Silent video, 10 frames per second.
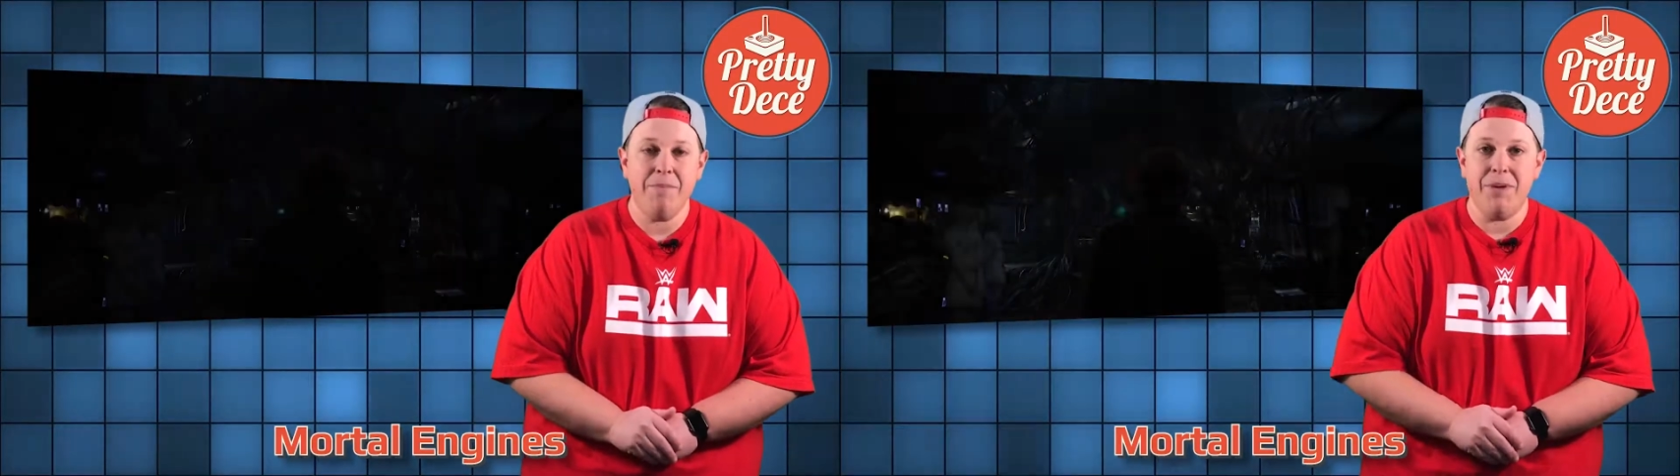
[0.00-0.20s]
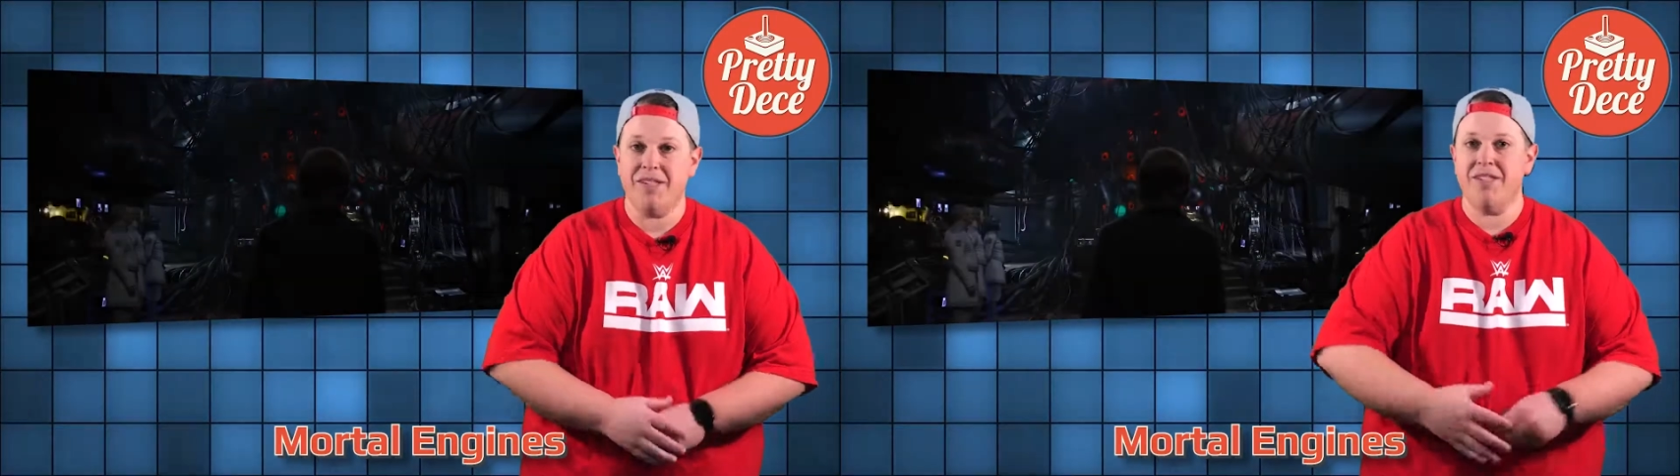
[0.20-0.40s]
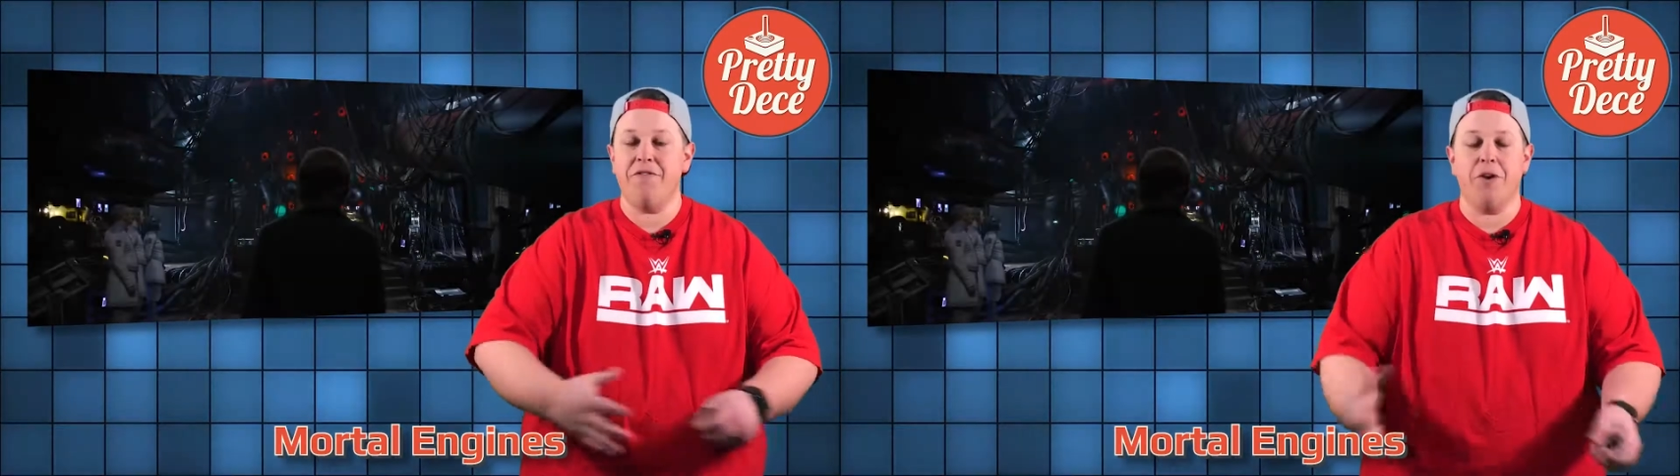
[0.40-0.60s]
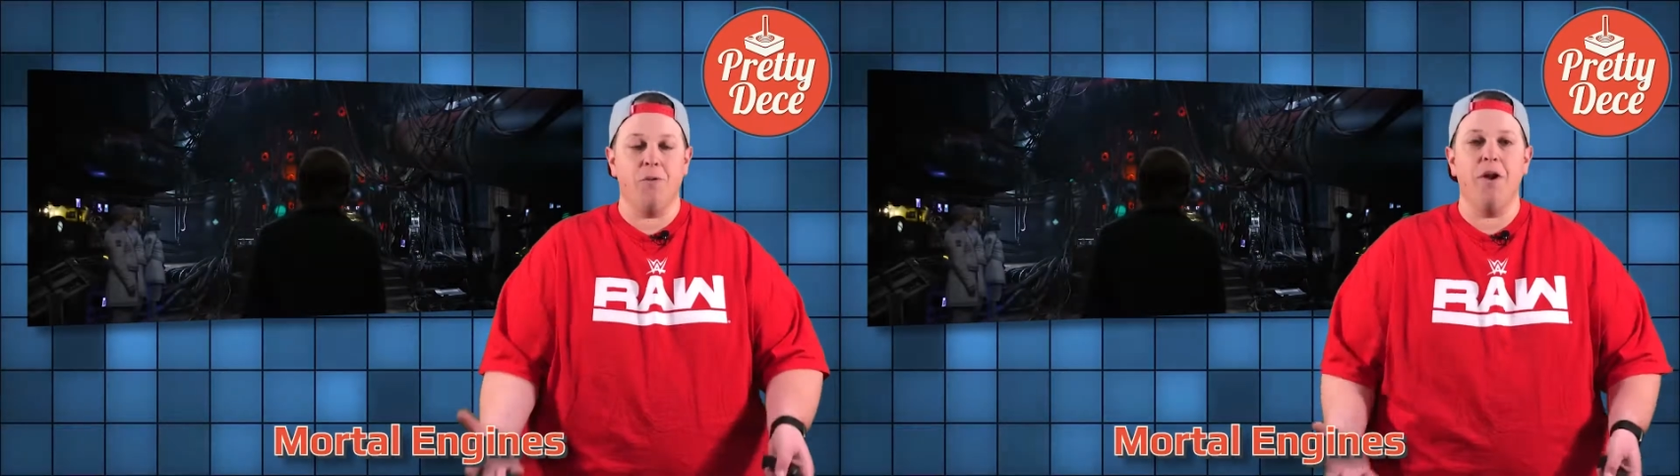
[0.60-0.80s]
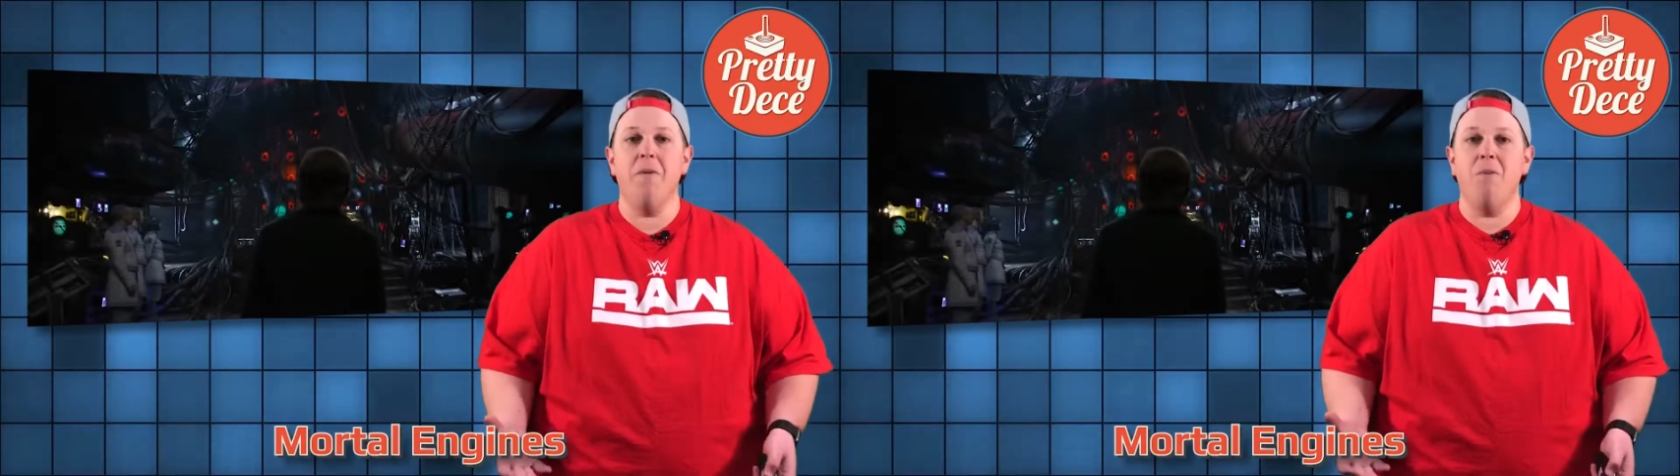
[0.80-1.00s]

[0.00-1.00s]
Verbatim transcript: Pacific Rim